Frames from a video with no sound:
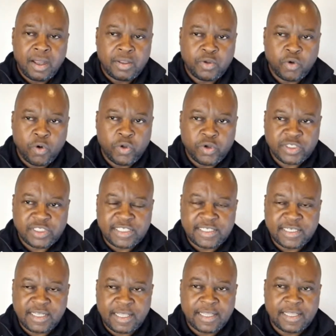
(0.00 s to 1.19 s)
You're
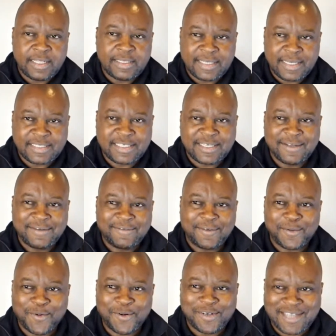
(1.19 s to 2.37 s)
sitting at the desk for
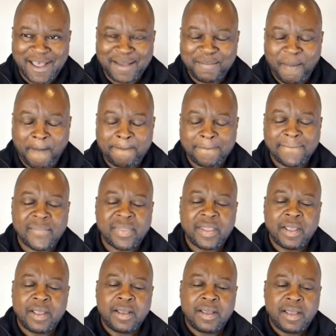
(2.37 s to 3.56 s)
the whole time.
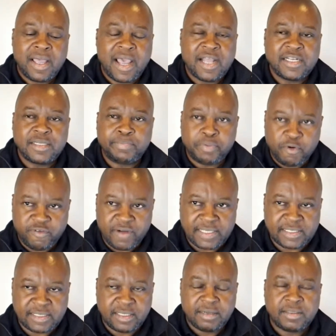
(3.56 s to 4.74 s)
And
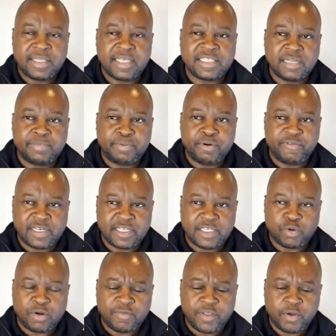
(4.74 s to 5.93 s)
poverty. They said poverty is
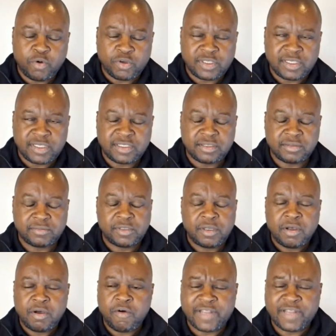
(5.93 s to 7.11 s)
one of the causes
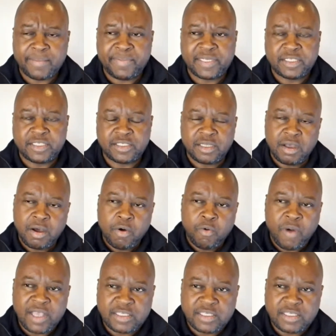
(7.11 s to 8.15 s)
of diabetes. Why